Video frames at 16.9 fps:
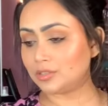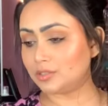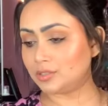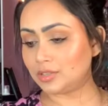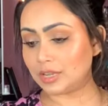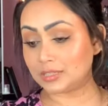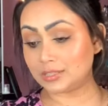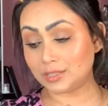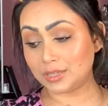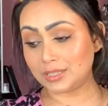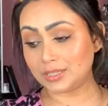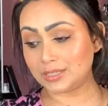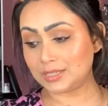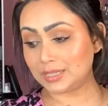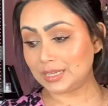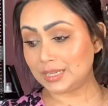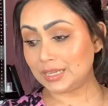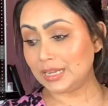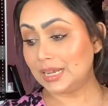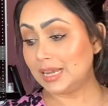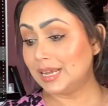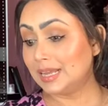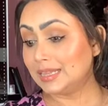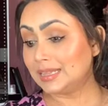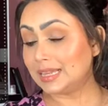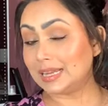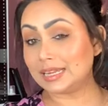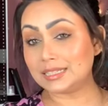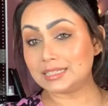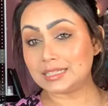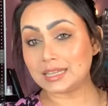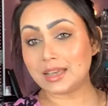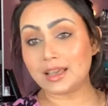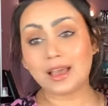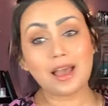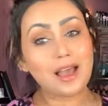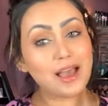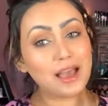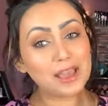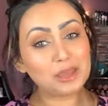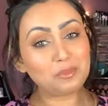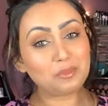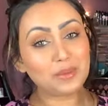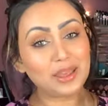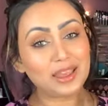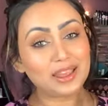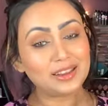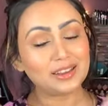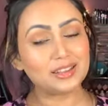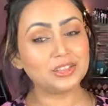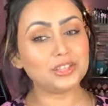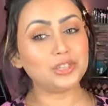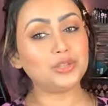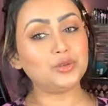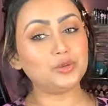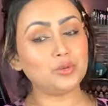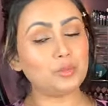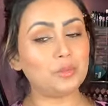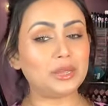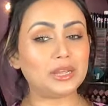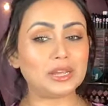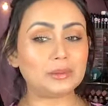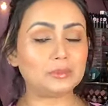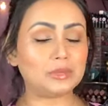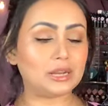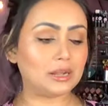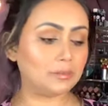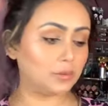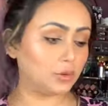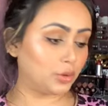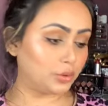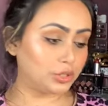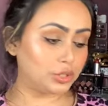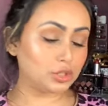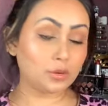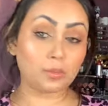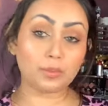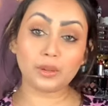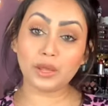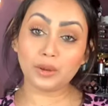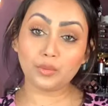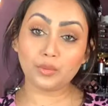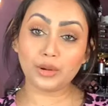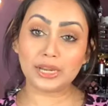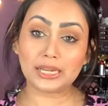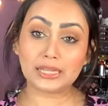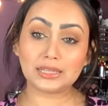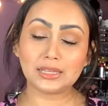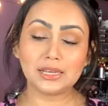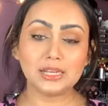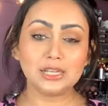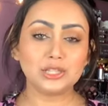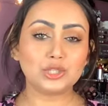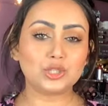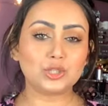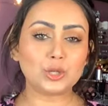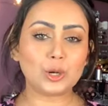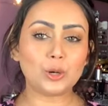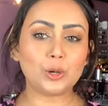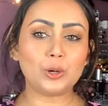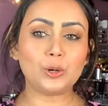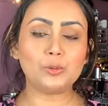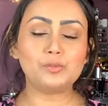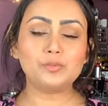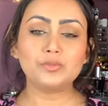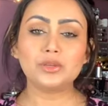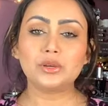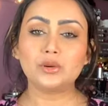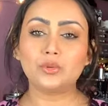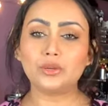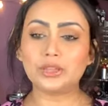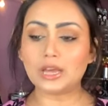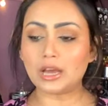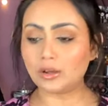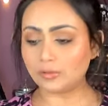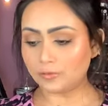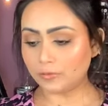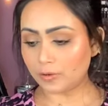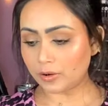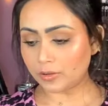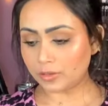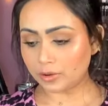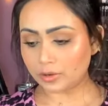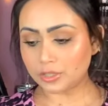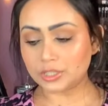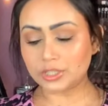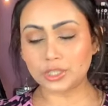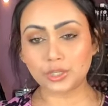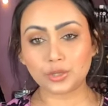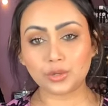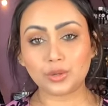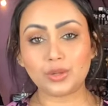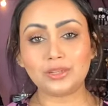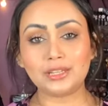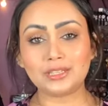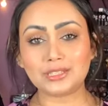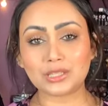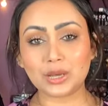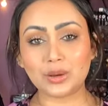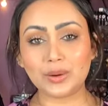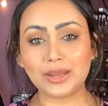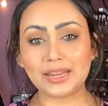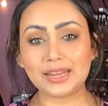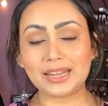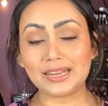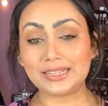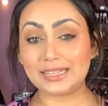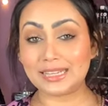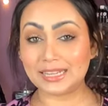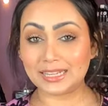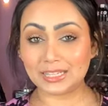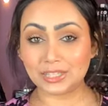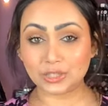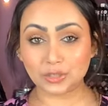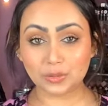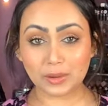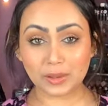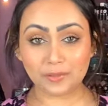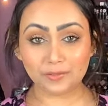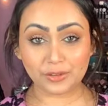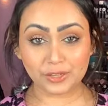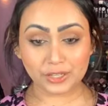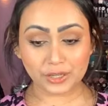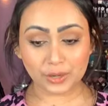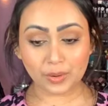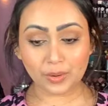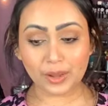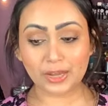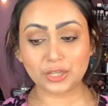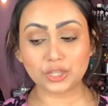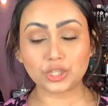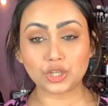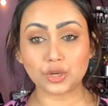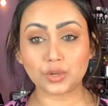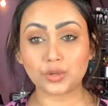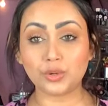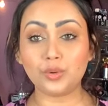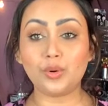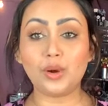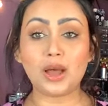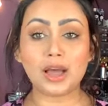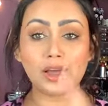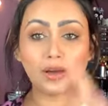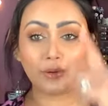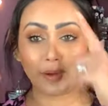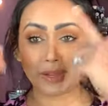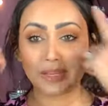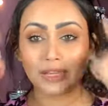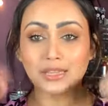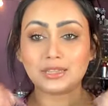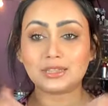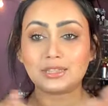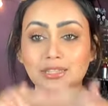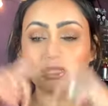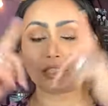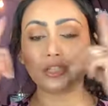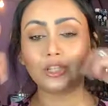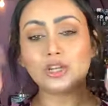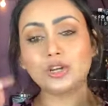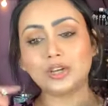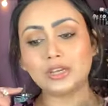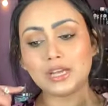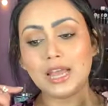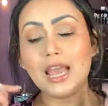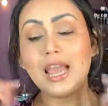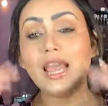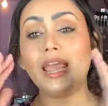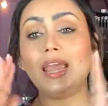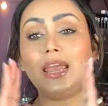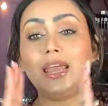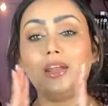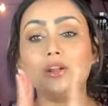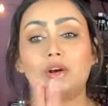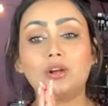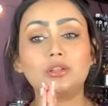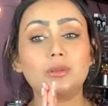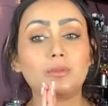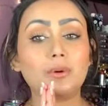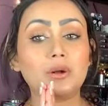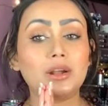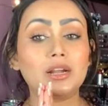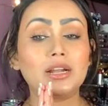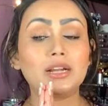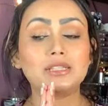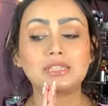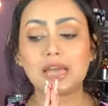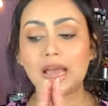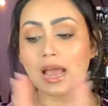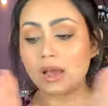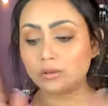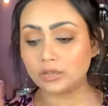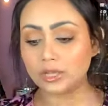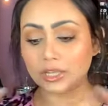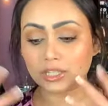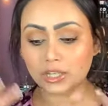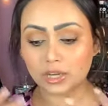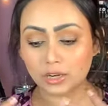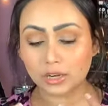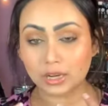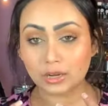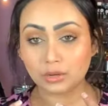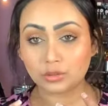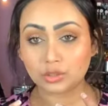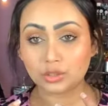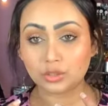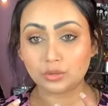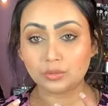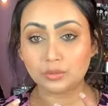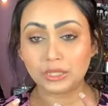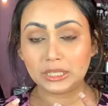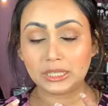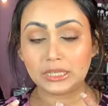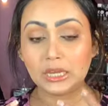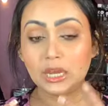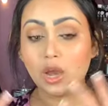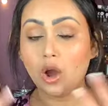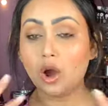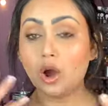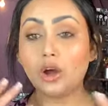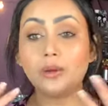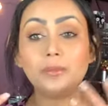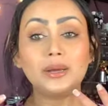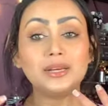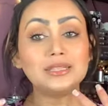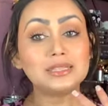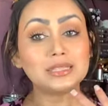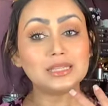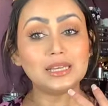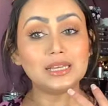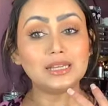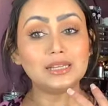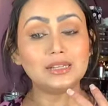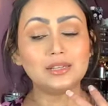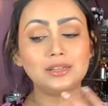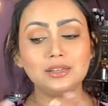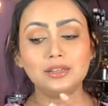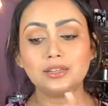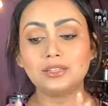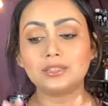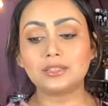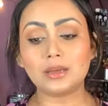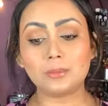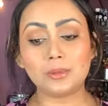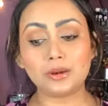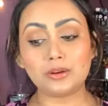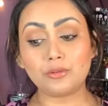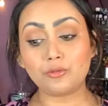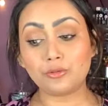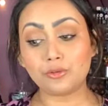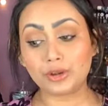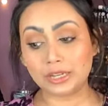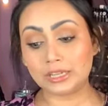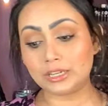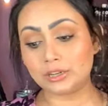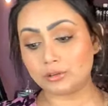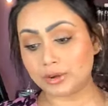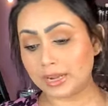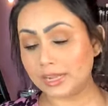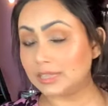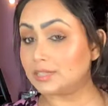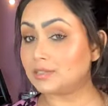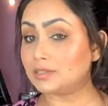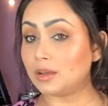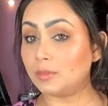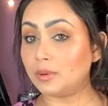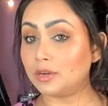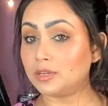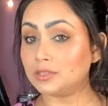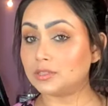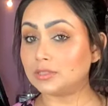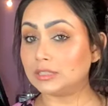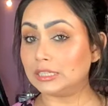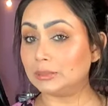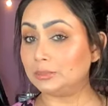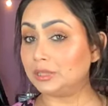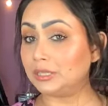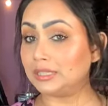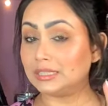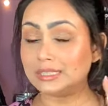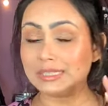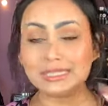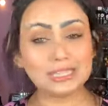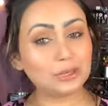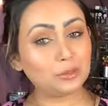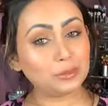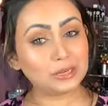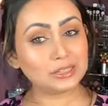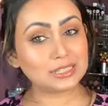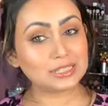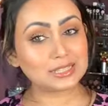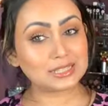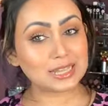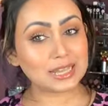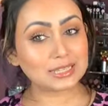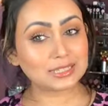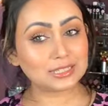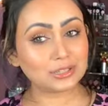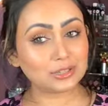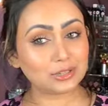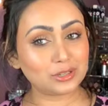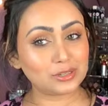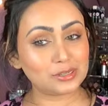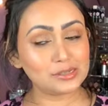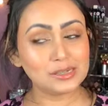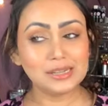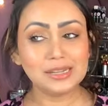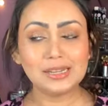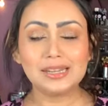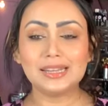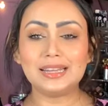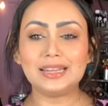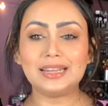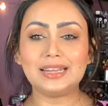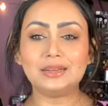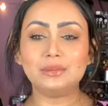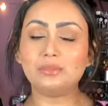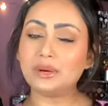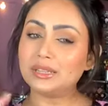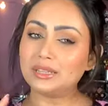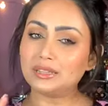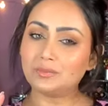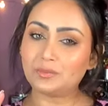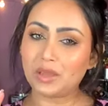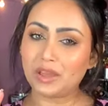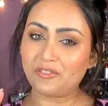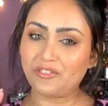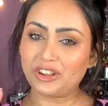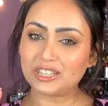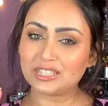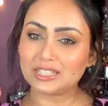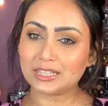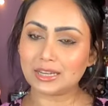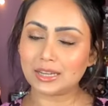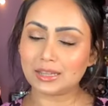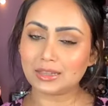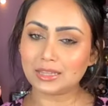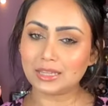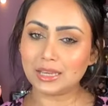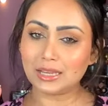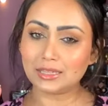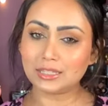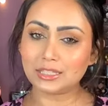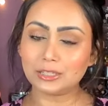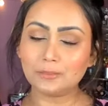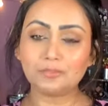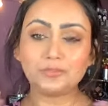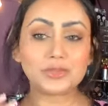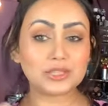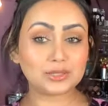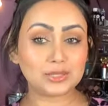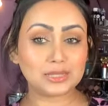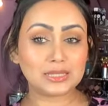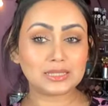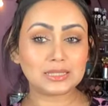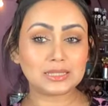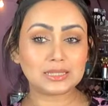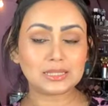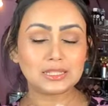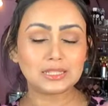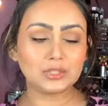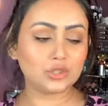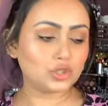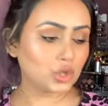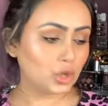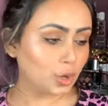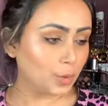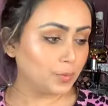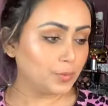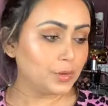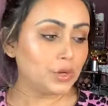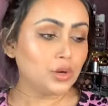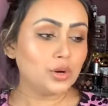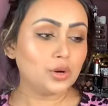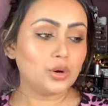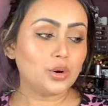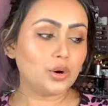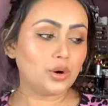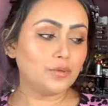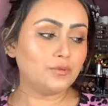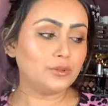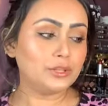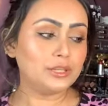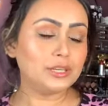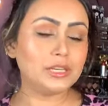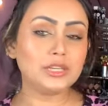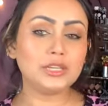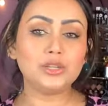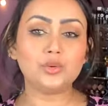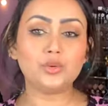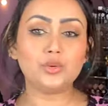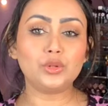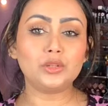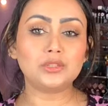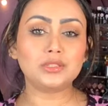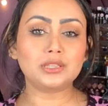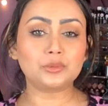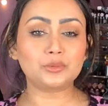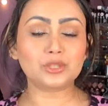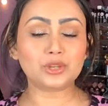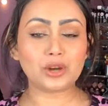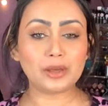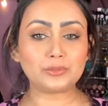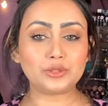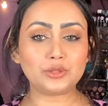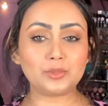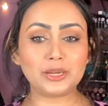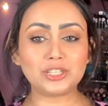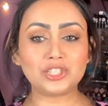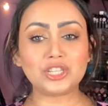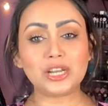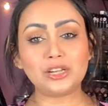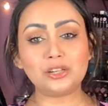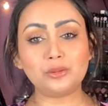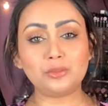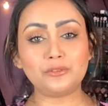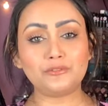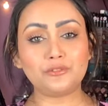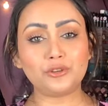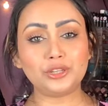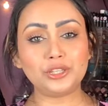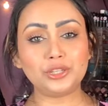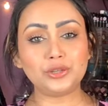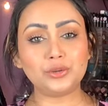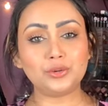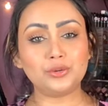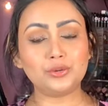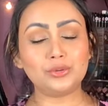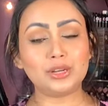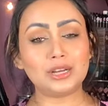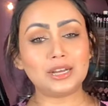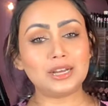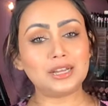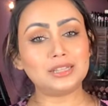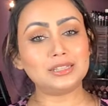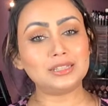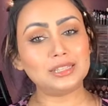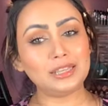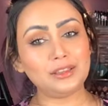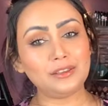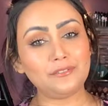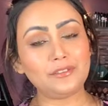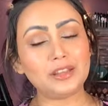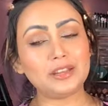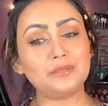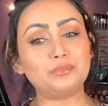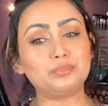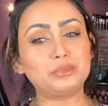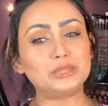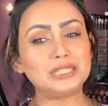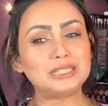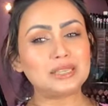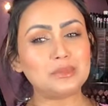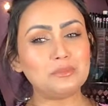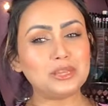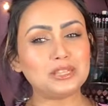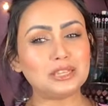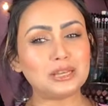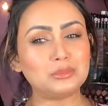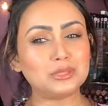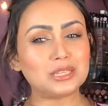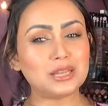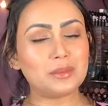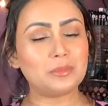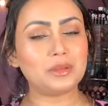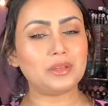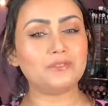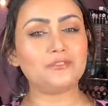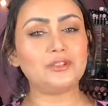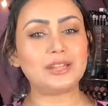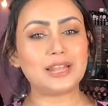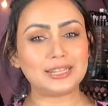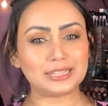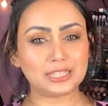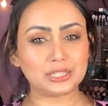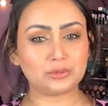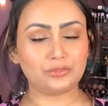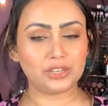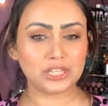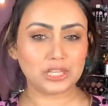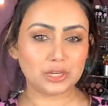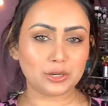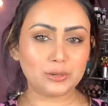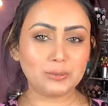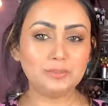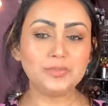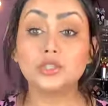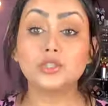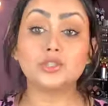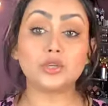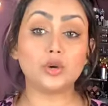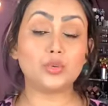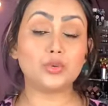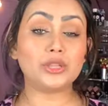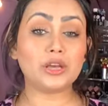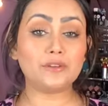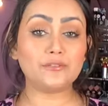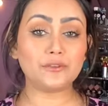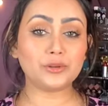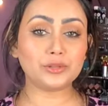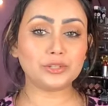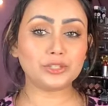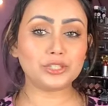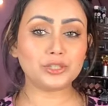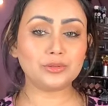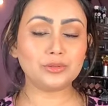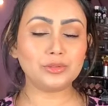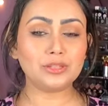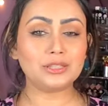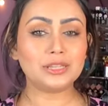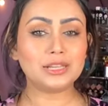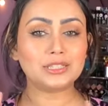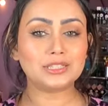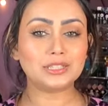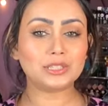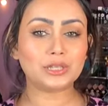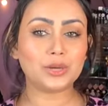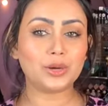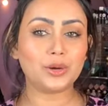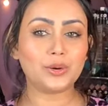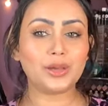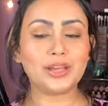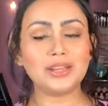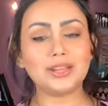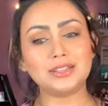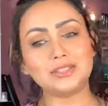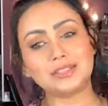as you can see, that it's a hype and a new makeup that I'm going to play with. So without further ado, let's go ahead and get into my video and show you how I get this look and all the product, how they turn out to be on my skin. Some are really great, some are going to be a little bit of disaster, but I fixed it at the end, as you can see. So hopefully you will subscribe to my channel before you leave, and please give me a thumbs up if you like this video. So without further ado, let's go ahead and